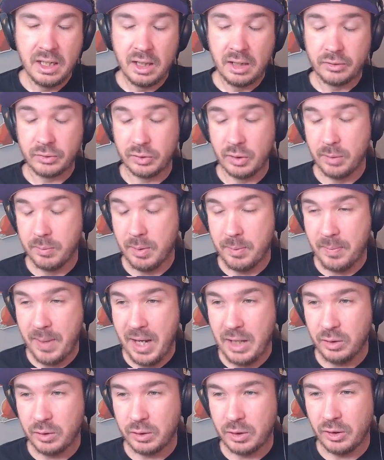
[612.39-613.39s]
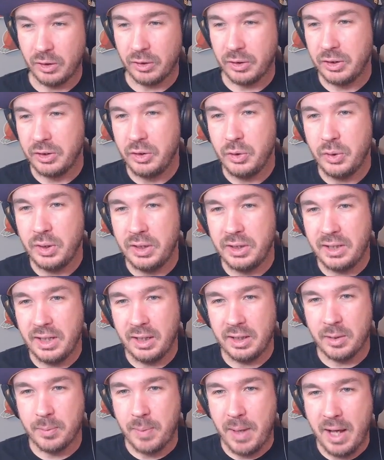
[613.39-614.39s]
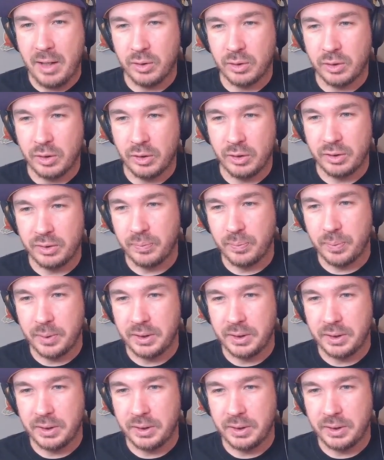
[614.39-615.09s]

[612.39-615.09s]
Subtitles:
from a battle card, and you can get a battle card